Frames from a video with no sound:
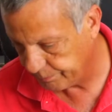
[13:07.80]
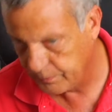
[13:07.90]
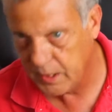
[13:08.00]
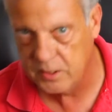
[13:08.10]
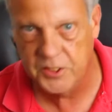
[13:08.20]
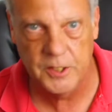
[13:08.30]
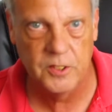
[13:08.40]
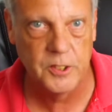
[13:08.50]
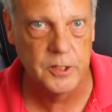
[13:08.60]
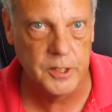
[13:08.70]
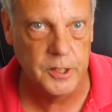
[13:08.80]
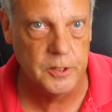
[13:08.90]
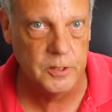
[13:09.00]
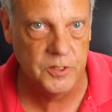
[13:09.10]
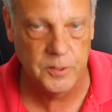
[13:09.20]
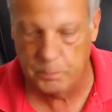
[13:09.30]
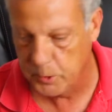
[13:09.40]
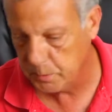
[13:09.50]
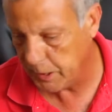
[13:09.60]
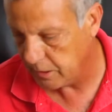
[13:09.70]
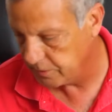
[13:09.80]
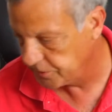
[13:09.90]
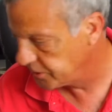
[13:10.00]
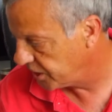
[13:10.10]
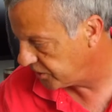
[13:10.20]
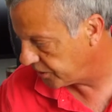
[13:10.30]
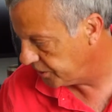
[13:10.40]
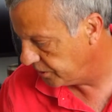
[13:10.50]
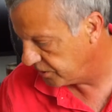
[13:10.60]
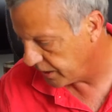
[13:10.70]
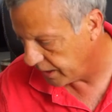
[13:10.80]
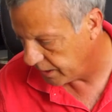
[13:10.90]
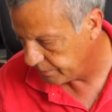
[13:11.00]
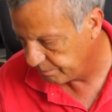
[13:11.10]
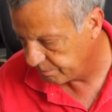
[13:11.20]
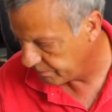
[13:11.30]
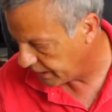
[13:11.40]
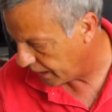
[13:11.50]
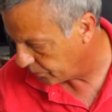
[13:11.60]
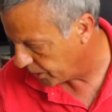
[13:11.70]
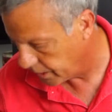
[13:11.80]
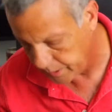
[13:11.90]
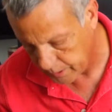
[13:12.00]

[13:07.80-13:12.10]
It's easier to use, more powerful, just to use that way.